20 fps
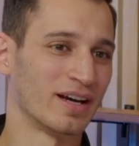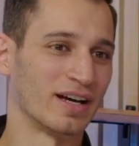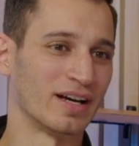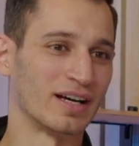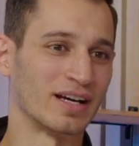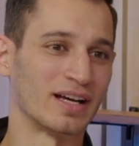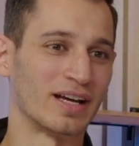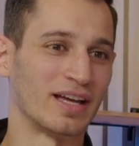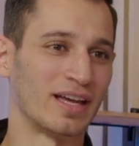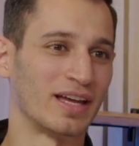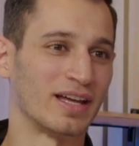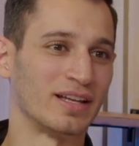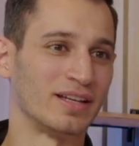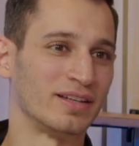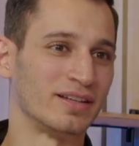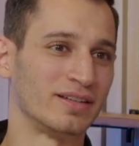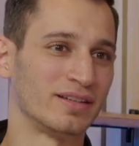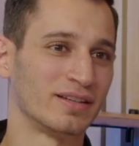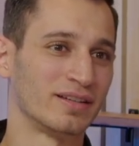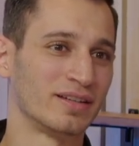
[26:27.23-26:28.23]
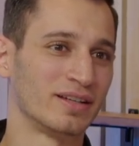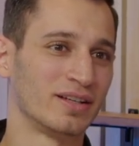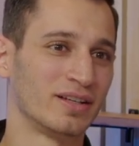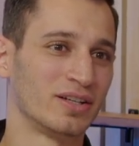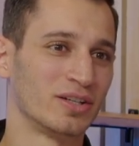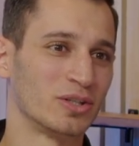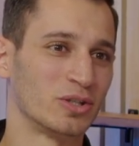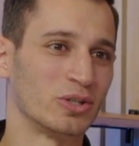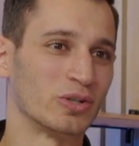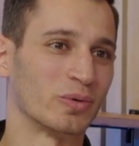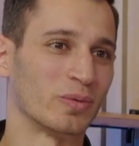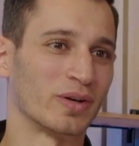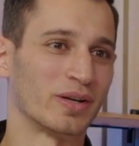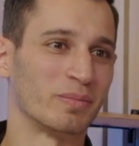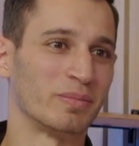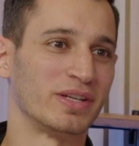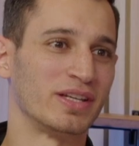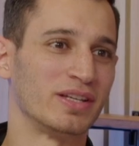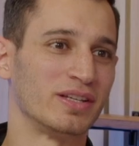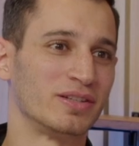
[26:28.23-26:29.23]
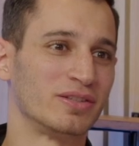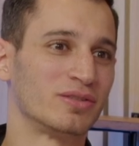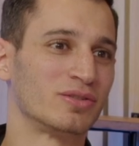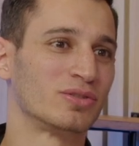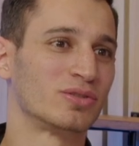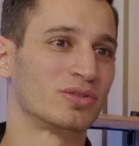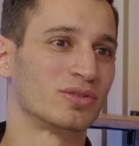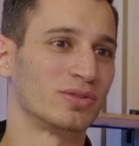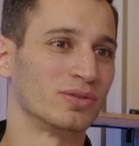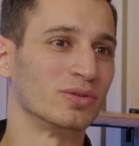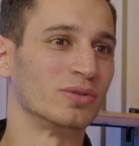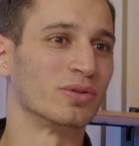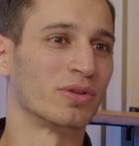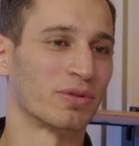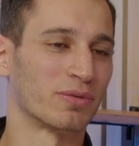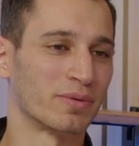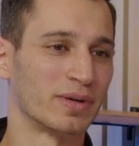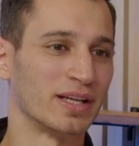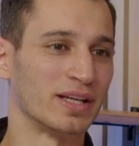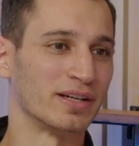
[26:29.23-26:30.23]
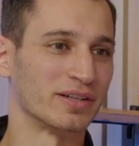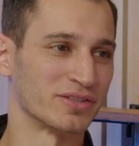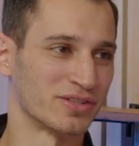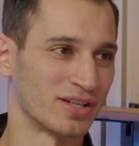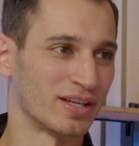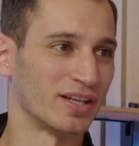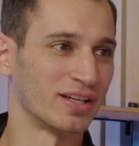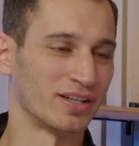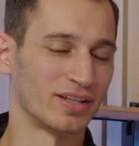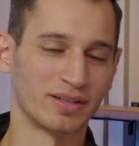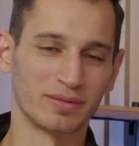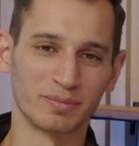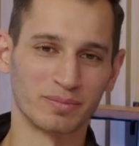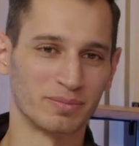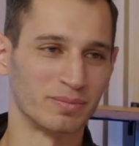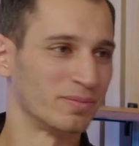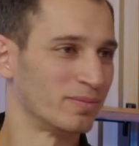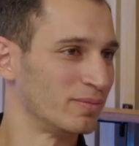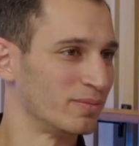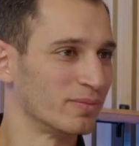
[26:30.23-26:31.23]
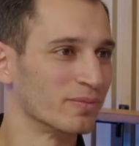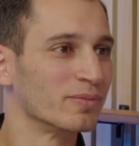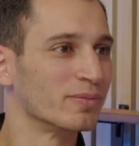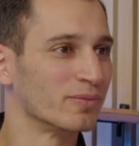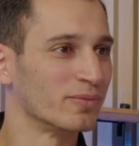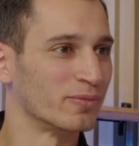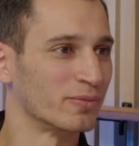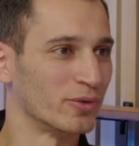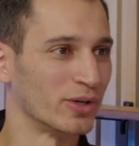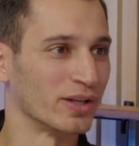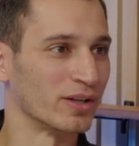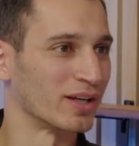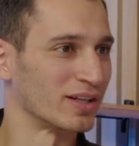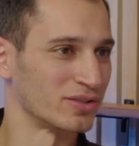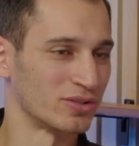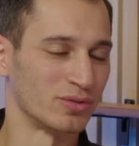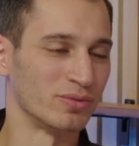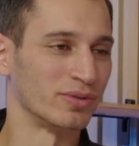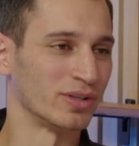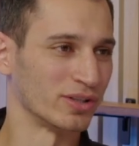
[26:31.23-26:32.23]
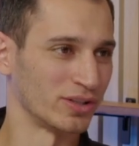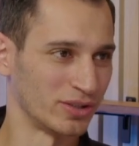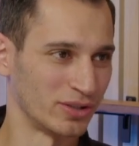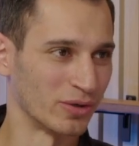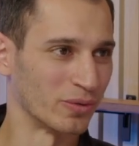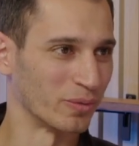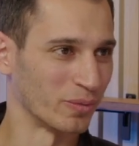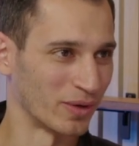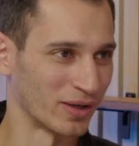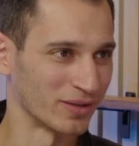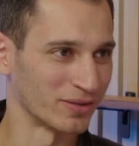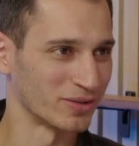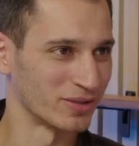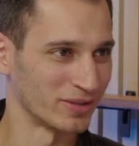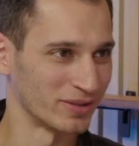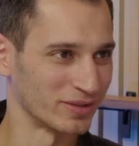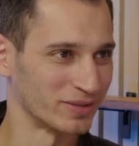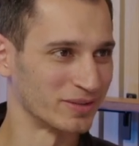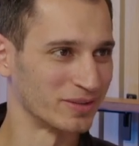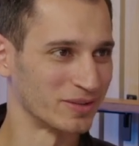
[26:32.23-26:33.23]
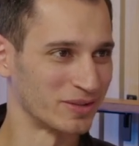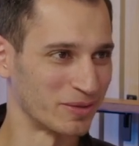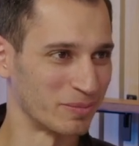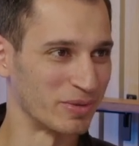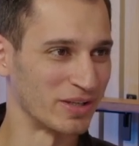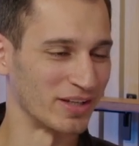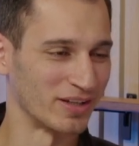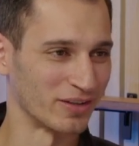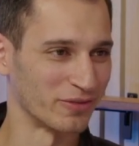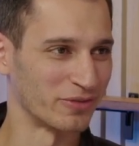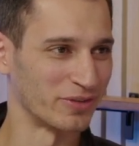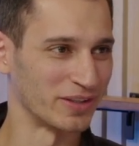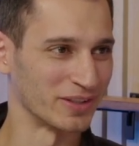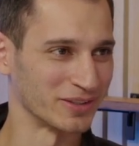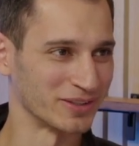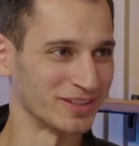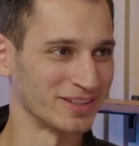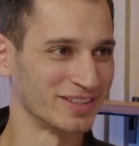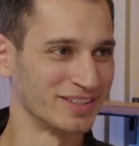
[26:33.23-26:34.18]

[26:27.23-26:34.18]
And you don't want to be 2-3 years in and realize you really don't want to be in a field.